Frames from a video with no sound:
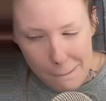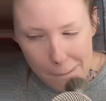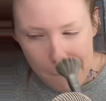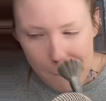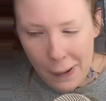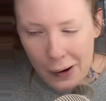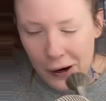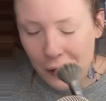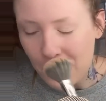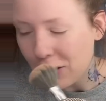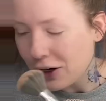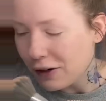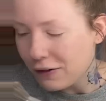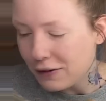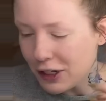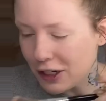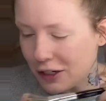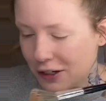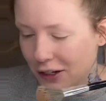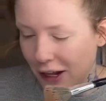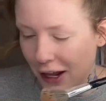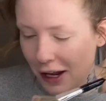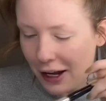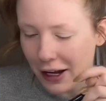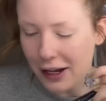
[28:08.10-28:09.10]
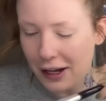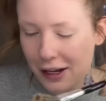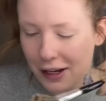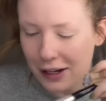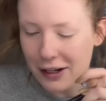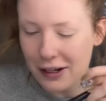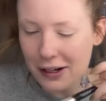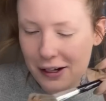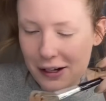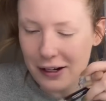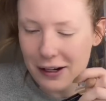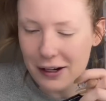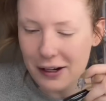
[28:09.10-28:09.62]
I could have just, like,
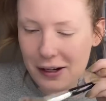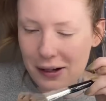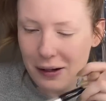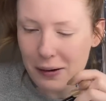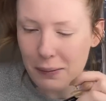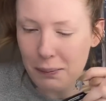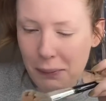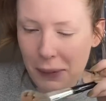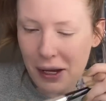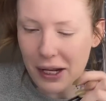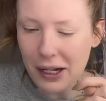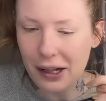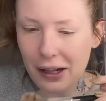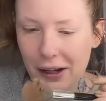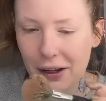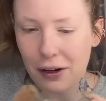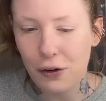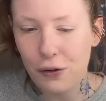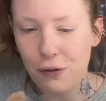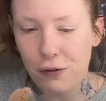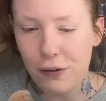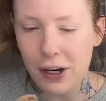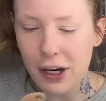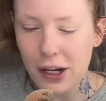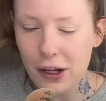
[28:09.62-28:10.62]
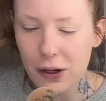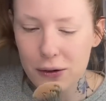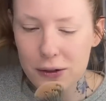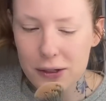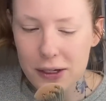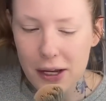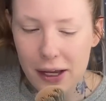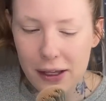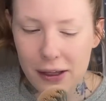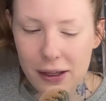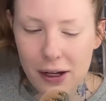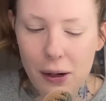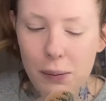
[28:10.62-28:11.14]
made a little video
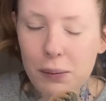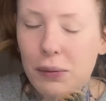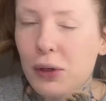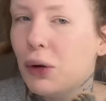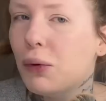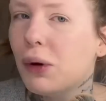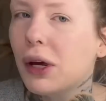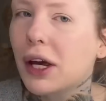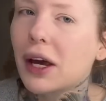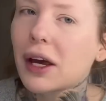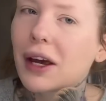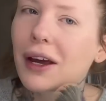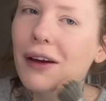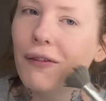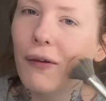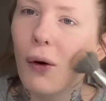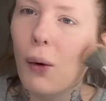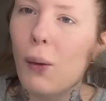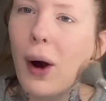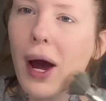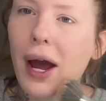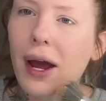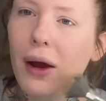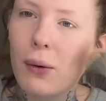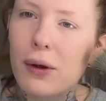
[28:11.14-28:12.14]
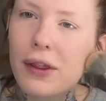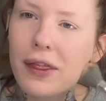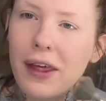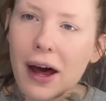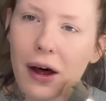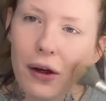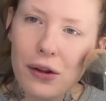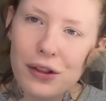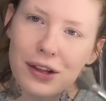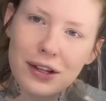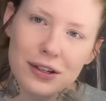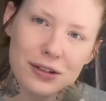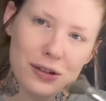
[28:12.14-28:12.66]
saying that I'm doing a giveaway
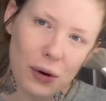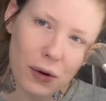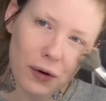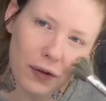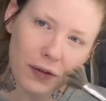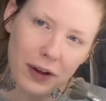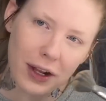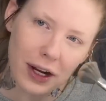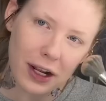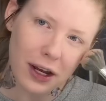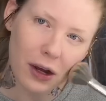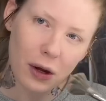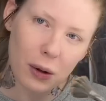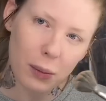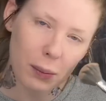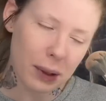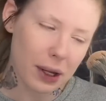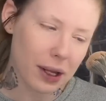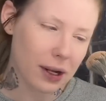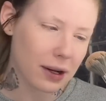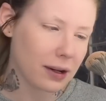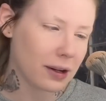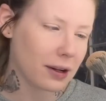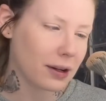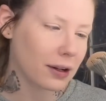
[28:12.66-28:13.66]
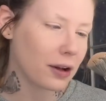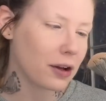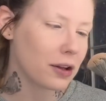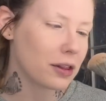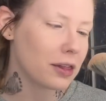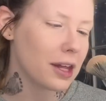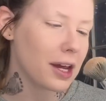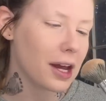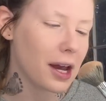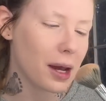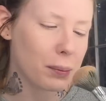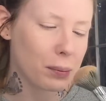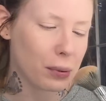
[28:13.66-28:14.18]
without this whole video, but good
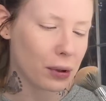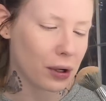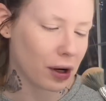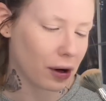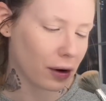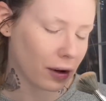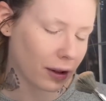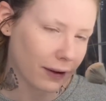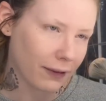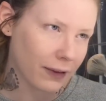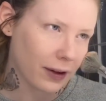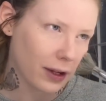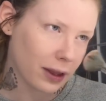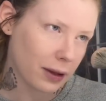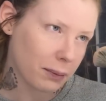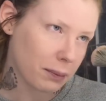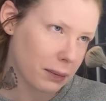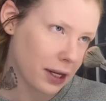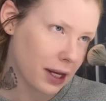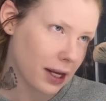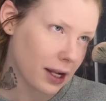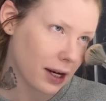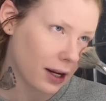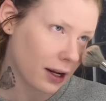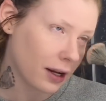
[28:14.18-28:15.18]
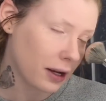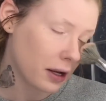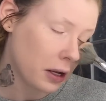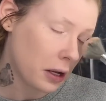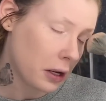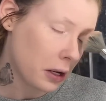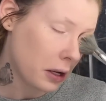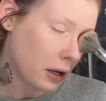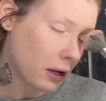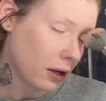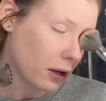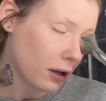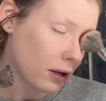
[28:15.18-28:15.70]
thing I put all of it in the beginning.
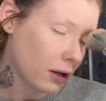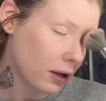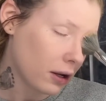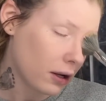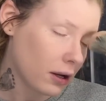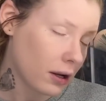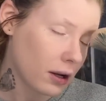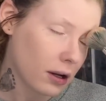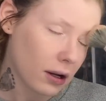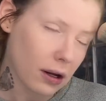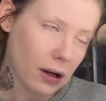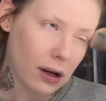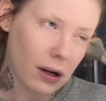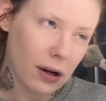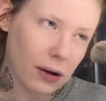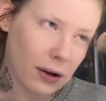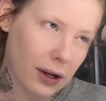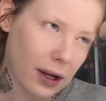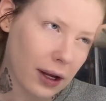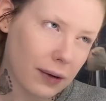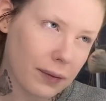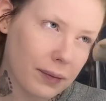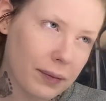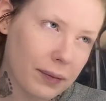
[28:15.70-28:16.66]
Okay.